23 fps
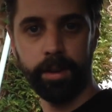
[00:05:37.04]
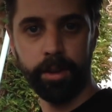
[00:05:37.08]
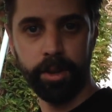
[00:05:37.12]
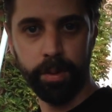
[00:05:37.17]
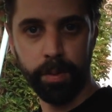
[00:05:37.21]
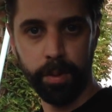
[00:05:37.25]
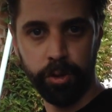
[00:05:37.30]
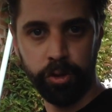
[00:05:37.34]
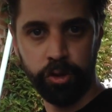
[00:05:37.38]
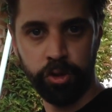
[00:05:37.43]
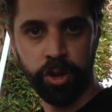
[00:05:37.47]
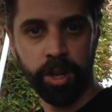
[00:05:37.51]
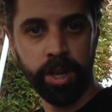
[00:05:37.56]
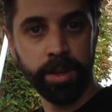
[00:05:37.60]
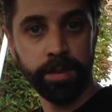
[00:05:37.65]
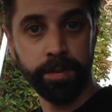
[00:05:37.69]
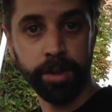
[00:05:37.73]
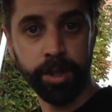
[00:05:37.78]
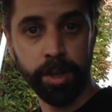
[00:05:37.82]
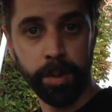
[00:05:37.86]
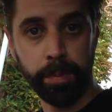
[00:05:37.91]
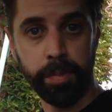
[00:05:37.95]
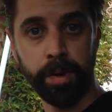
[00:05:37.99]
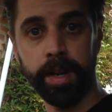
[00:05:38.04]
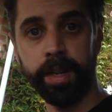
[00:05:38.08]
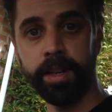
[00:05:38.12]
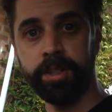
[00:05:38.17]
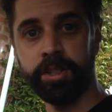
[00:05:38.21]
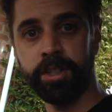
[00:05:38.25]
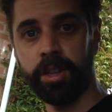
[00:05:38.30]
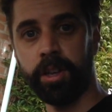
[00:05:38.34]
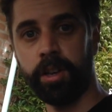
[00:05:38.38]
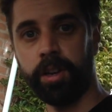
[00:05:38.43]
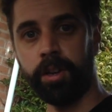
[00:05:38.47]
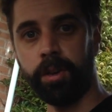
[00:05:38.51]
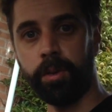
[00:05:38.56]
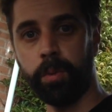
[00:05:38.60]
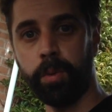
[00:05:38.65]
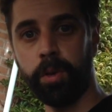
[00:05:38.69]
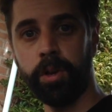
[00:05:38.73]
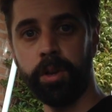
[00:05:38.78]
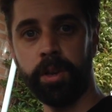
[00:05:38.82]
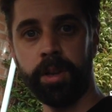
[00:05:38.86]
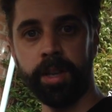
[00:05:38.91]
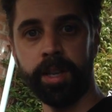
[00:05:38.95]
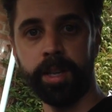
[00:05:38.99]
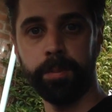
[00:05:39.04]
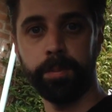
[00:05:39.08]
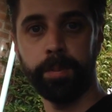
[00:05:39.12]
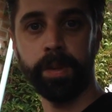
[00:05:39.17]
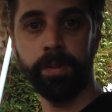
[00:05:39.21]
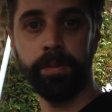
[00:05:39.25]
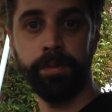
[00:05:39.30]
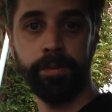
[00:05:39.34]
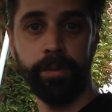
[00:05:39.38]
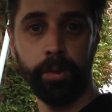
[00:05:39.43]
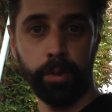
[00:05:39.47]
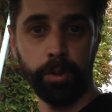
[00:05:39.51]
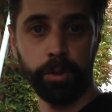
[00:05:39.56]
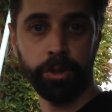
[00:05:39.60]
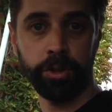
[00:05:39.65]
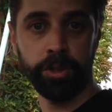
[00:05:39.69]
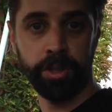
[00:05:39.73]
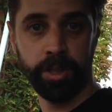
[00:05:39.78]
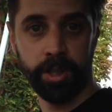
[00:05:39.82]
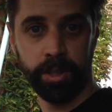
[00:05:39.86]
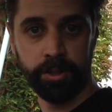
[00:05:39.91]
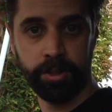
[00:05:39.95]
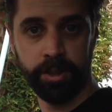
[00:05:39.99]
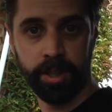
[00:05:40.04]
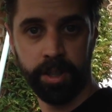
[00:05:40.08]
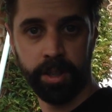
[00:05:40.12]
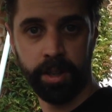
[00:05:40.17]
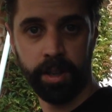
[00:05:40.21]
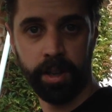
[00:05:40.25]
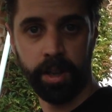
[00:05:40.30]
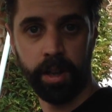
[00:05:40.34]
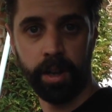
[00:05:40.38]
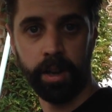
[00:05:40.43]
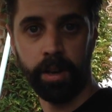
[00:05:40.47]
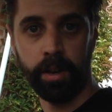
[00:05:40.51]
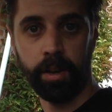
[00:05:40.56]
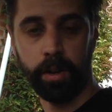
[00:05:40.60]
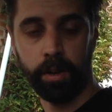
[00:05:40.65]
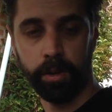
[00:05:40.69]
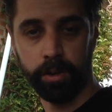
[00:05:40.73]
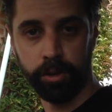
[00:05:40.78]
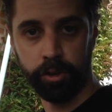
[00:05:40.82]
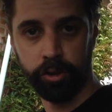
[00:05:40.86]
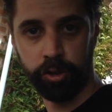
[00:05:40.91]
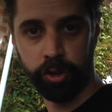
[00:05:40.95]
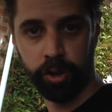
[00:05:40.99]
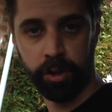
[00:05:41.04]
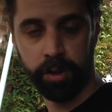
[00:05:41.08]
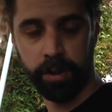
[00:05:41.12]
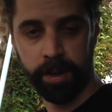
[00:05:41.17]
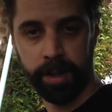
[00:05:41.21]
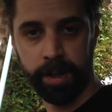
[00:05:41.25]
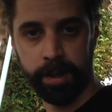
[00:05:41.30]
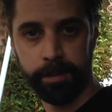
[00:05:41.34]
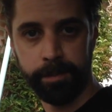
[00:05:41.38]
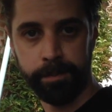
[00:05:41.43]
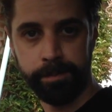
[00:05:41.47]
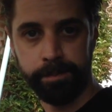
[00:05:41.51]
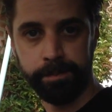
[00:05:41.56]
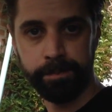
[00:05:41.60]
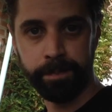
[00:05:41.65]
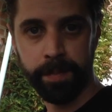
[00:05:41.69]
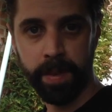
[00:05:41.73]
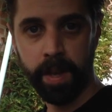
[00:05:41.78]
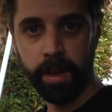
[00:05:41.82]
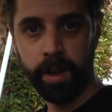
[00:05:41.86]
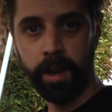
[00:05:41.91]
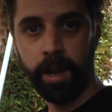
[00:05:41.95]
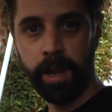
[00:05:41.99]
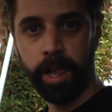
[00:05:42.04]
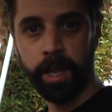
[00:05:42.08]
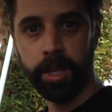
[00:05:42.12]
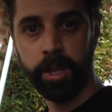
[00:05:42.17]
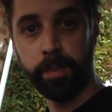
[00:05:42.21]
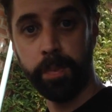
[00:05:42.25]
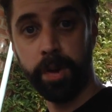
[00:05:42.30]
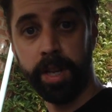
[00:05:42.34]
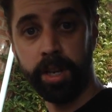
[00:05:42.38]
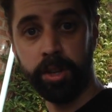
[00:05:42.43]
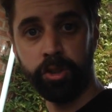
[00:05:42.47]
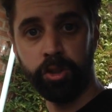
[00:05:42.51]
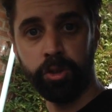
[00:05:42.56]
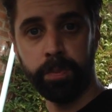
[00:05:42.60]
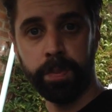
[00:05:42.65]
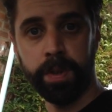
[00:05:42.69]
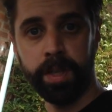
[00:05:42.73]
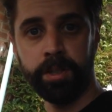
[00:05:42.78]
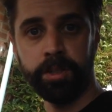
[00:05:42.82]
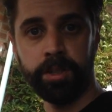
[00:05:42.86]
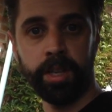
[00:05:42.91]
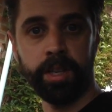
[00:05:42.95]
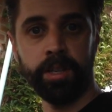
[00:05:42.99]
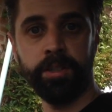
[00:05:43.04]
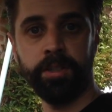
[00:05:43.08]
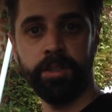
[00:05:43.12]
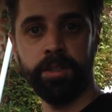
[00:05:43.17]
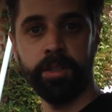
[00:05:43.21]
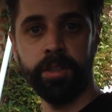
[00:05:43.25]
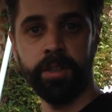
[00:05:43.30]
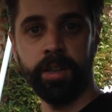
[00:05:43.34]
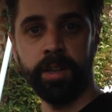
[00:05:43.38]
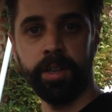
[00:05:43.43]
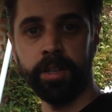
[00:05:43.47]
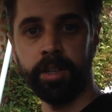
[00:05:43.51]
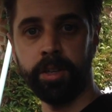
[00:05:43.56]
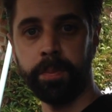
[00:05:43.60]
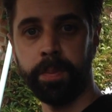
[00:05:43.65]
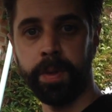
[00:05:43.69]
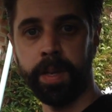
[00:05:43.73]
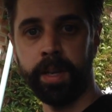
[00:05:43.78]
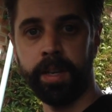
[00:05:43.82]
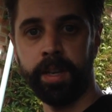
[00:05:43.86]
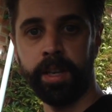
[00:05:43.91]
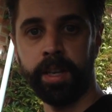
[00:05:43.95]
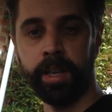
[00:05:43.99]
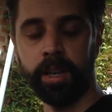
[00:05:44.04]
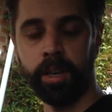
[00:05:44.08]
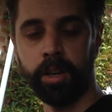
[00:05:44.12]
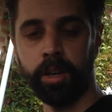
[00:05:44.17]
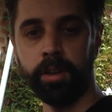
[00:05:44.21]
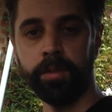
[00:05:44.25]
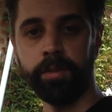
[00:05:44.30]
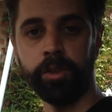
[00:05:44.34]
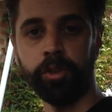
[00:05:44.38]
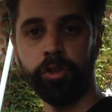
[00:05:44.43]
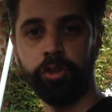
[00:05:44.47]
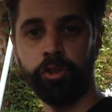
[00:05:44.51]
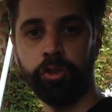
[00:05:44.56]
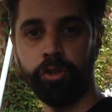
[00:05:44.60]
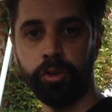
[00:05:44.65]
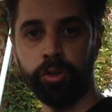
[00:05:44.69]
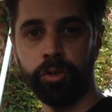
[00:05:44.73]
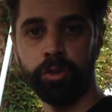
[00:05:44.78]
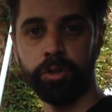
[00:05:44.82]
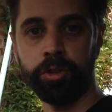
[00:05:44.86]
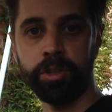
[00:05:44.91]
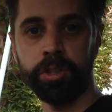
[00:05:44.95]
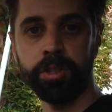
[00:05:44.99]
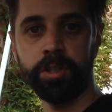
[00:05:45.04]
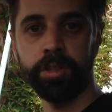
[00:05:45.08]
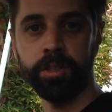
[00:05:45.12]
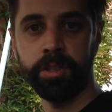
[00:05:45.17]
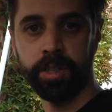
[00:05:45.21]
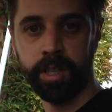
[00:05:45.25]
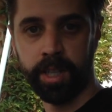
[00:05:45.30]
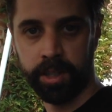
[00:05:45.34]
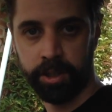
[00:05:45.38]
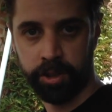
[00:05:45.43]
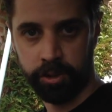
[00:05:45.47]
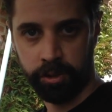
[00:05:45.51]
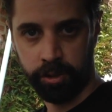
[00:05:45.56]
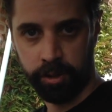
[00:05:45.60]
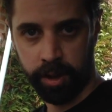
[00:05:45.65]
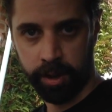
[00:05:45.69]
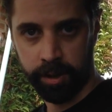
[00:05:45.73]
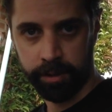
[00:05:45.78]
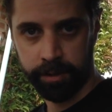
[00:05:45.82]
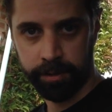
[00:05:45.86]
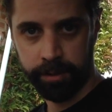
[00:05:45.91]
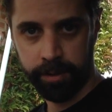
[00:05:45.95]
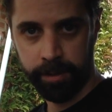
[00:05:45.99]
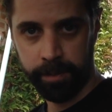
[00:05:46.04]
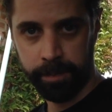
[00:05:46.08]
you would check that the brakes are working before starting a long journey. The brakes should be tested at the beginning of a short test drive.